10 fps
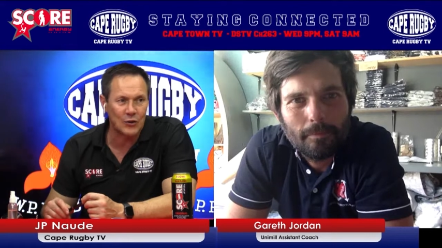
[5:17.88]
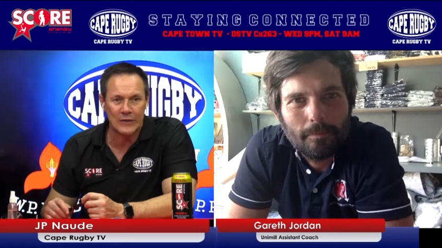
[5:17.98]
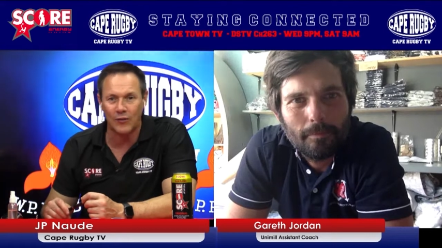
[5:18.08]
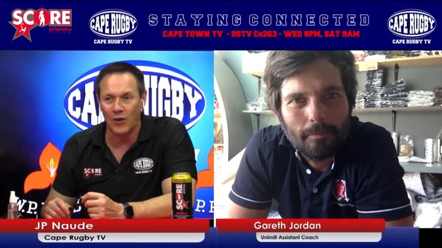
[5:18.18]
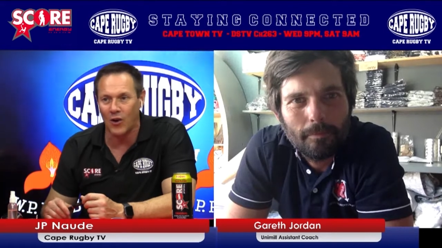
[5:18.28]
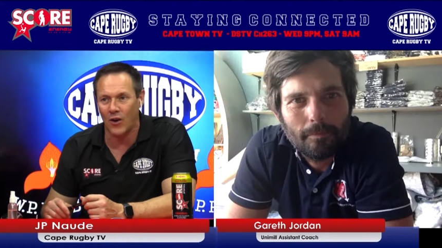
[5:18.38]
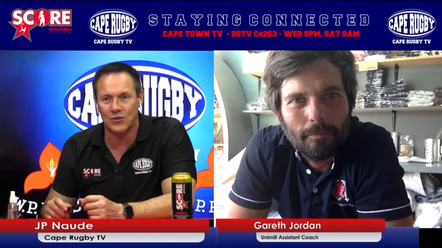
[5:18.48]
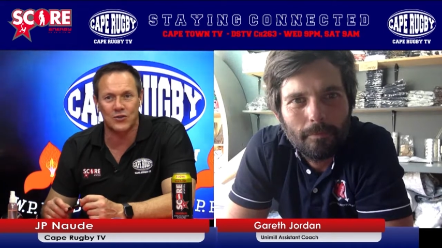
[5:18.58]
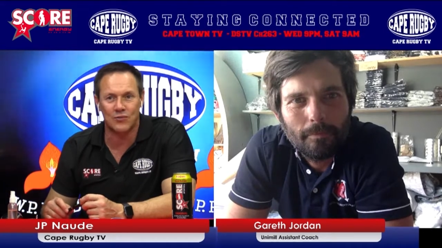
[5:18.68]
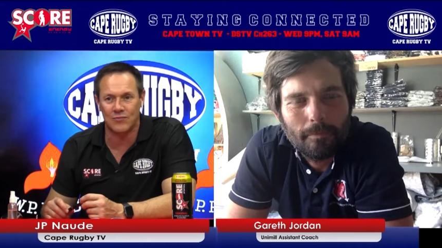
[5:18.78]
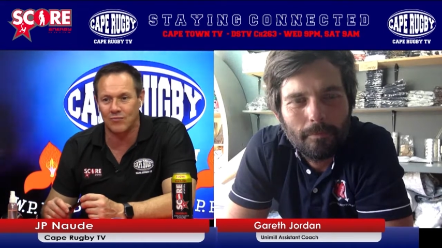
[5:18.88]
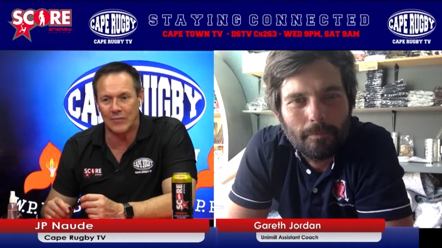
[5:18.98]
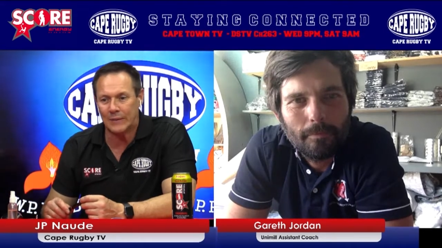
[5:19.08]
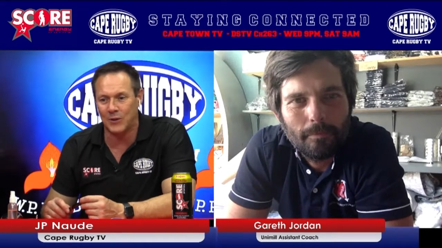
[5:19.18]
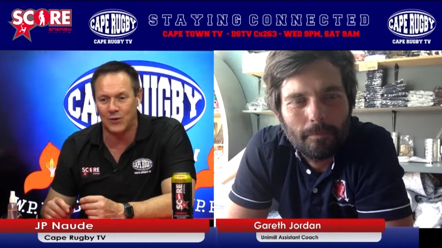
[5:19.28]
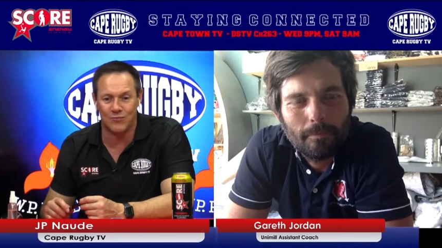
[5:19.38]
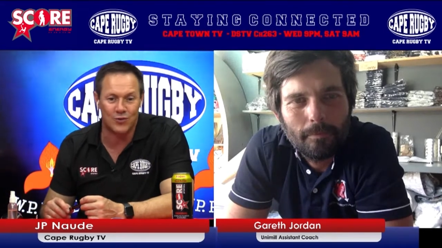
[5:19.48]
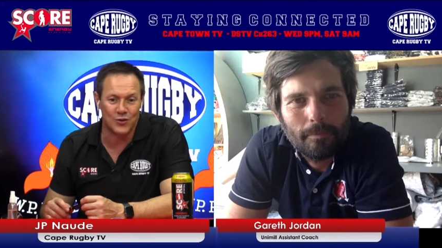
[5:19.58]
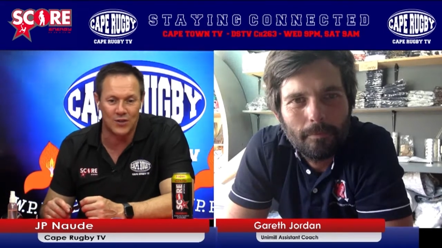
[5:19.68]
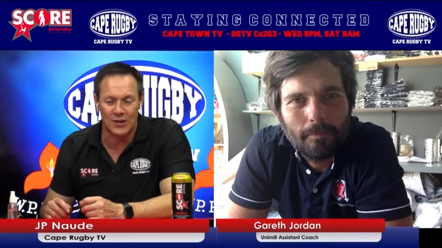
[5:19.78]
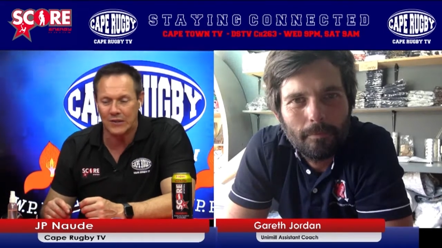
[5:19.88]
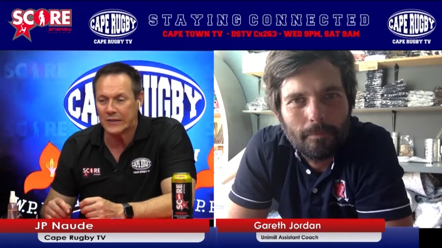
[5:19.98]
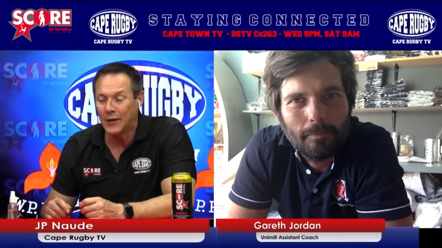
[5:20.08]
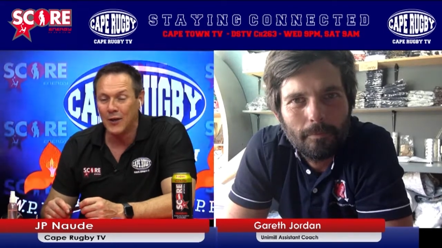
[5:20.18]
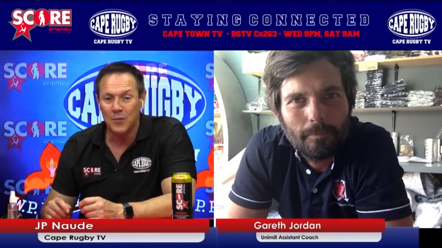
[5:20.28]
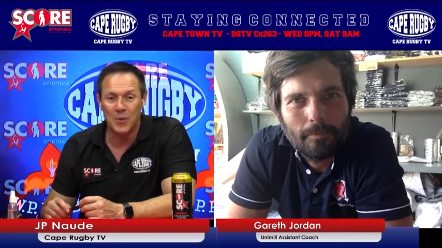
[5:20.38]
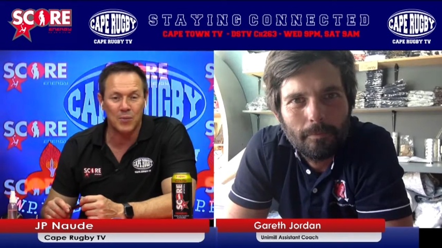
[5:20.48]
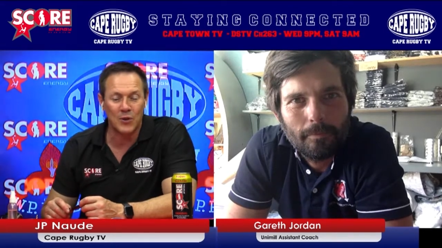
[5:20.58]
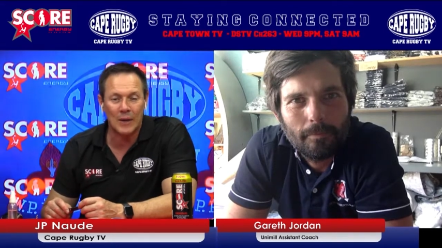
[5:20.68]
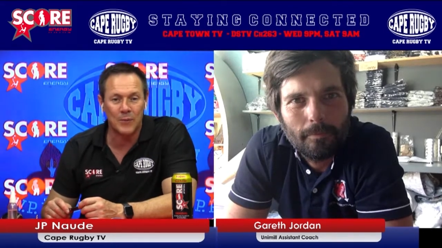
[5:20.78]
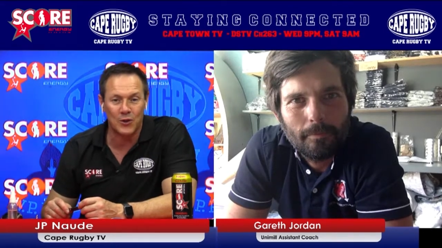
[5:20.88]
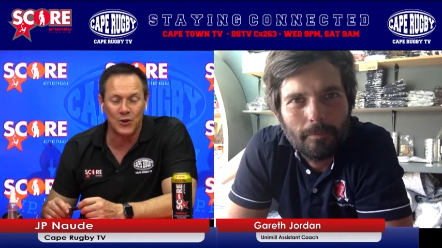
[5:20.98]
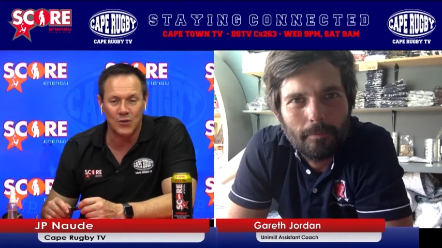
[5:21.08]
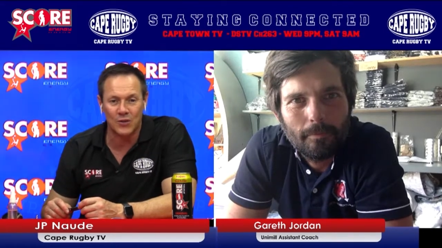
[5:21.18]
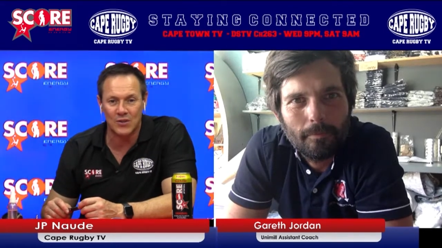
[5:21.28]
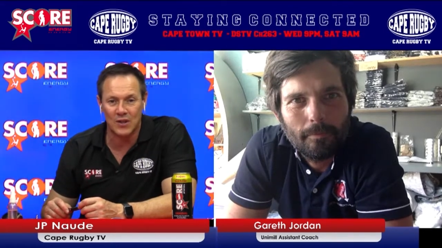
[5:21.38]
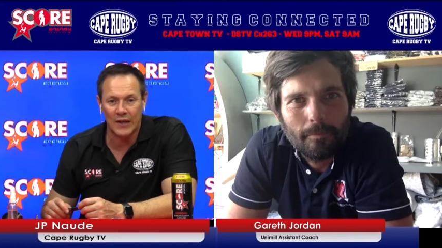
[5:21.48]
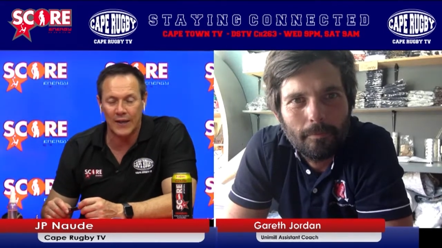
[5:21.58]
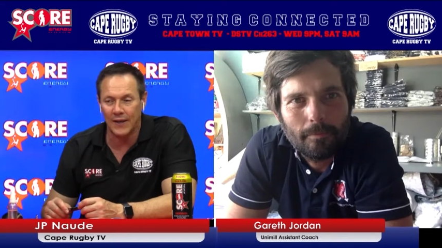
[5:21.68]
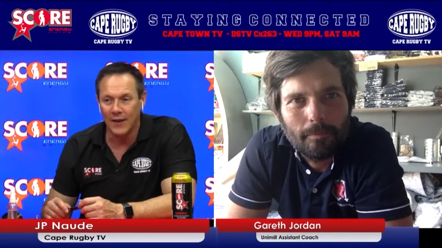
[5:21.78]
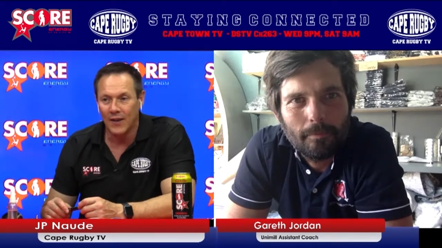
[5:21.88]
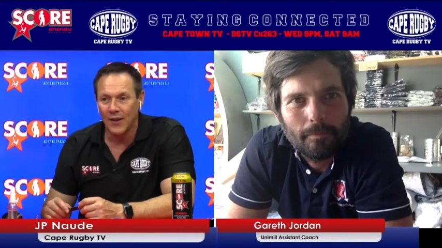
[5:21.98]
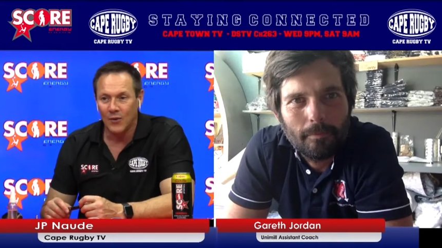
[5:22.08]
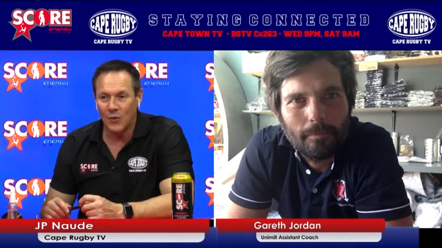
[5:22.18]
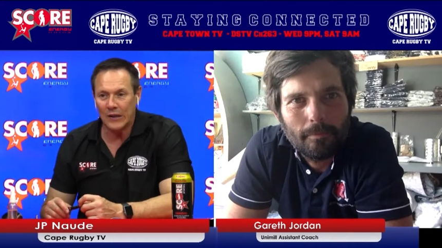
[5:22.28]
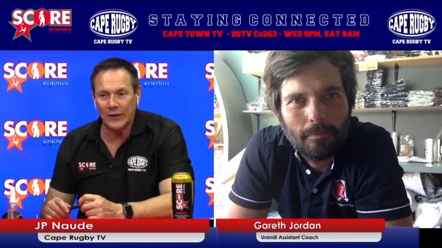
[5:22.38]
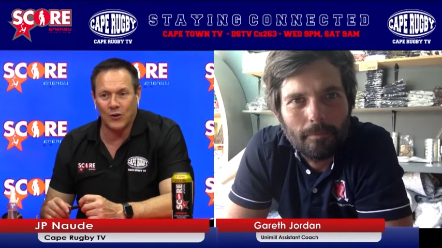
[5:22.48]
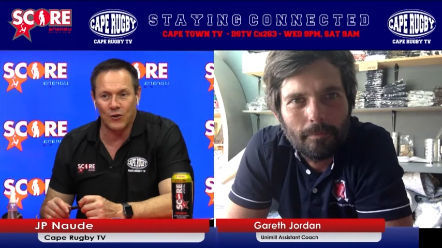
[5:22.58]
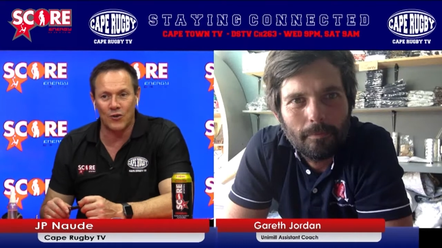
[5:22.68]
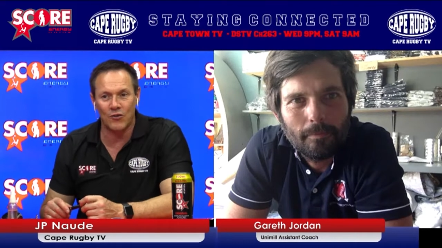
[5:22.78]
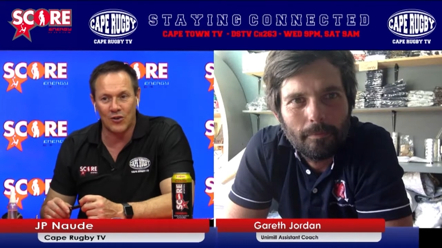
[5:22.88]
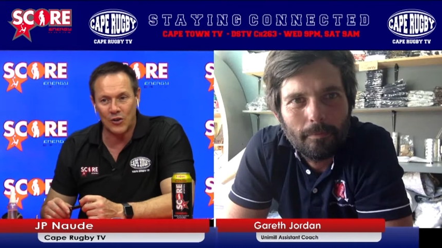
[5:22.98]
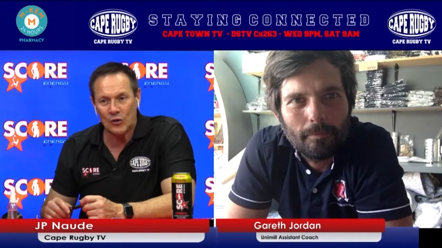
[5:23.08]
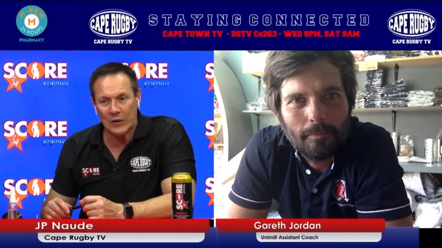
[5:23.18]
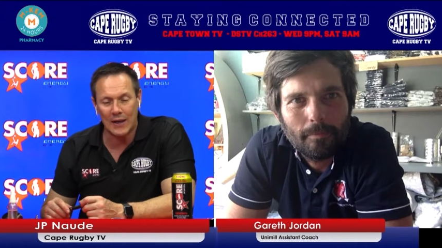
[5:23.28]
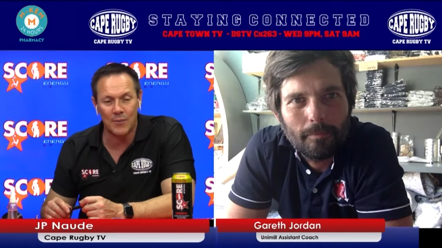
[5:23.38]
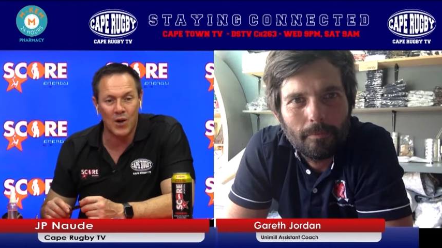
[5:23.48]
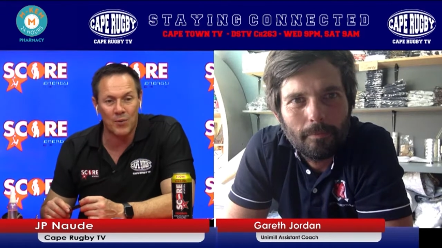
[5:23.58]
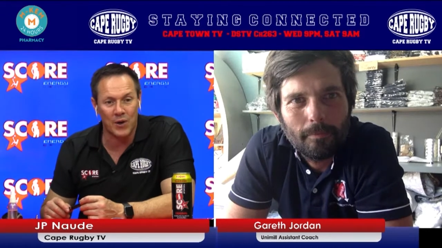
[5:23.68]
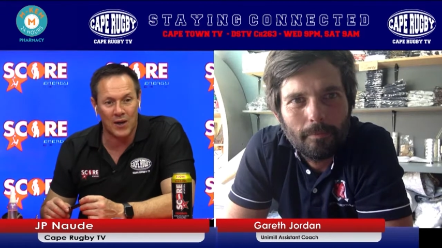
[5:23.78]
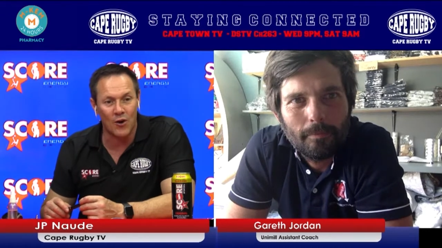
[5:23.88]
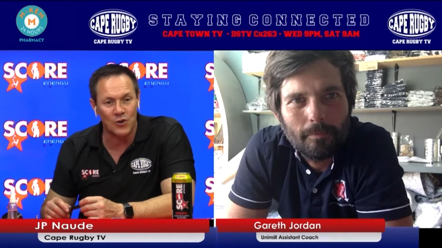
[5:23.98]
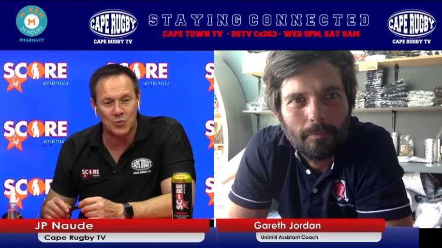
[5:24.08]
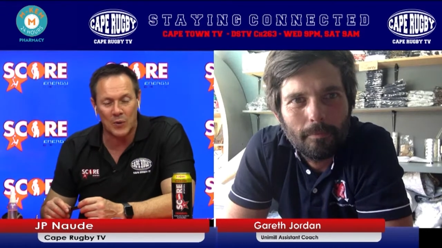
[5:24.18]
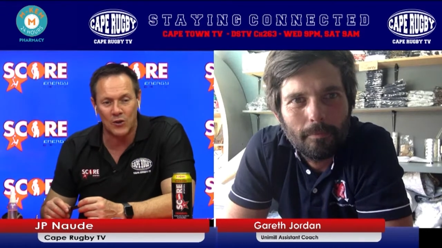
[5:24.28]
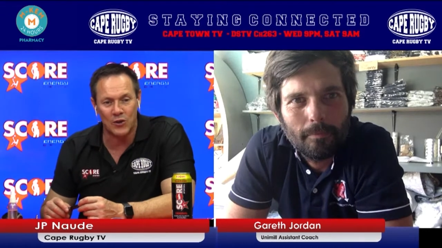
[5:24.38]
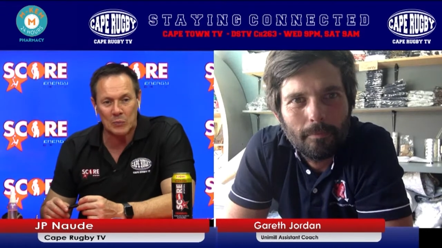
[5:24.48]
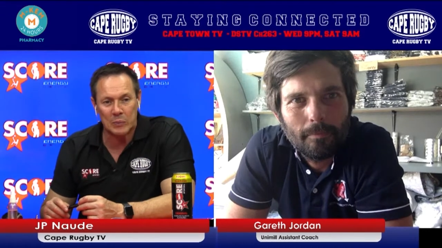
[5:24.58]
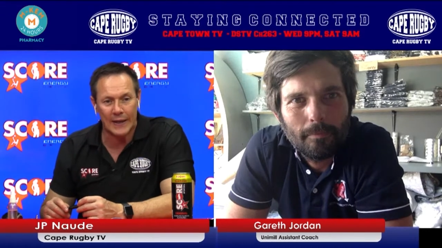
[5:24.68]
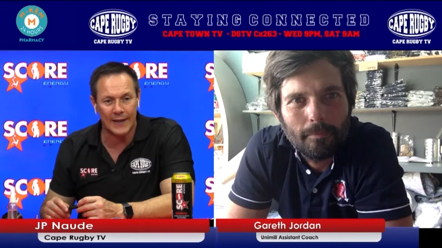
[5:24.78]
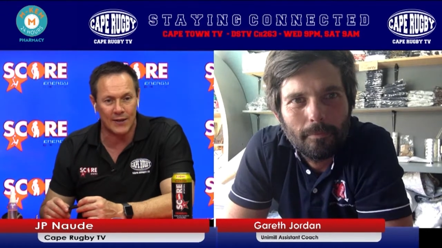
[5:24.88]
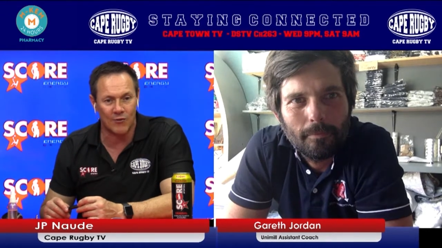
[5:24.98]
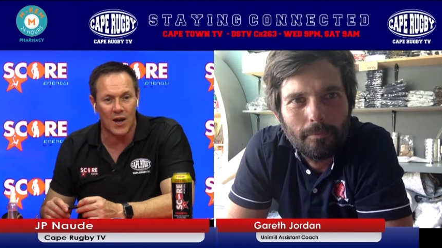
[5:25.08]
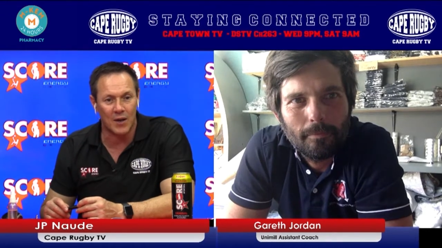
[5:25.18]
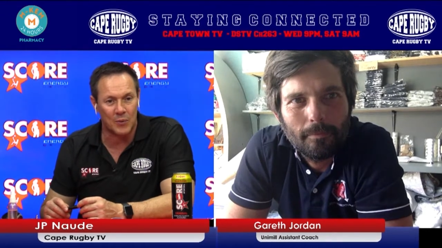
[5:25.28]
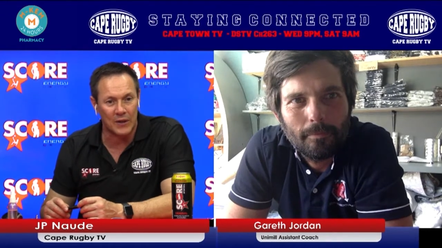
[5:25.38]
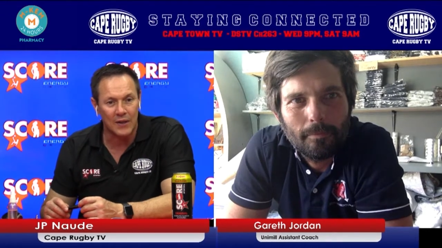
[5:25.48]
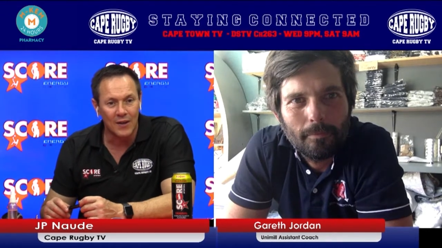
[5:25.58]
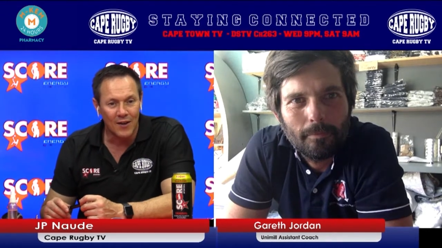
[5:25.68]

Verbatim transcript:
Speaker 1: or even the last maybe two years, people coming to you and saying, well, you're a, you're a club rugby coach, but you're not playing rugby.